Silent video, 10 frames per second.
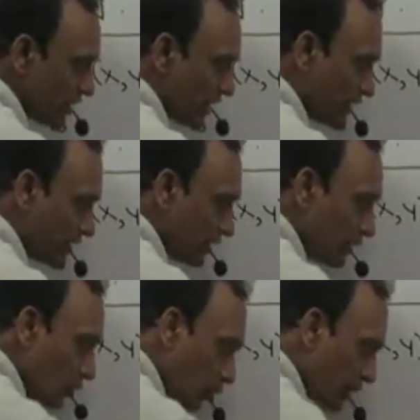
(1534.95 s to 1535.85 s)
and the
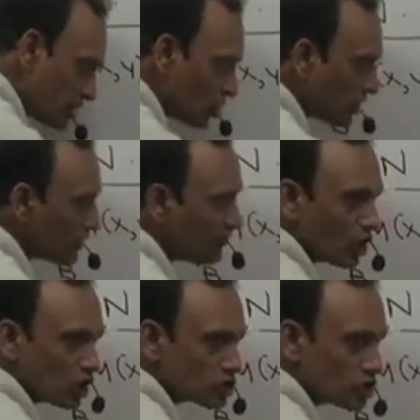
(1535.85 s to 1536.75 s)
horizontal
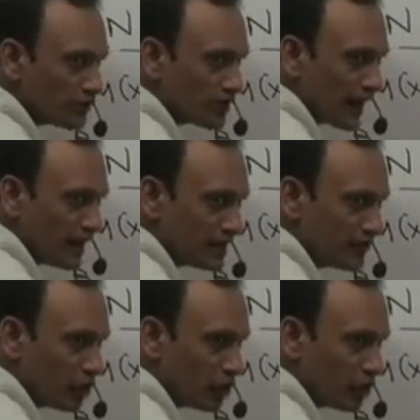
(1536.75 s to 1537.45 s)
velocity of the relative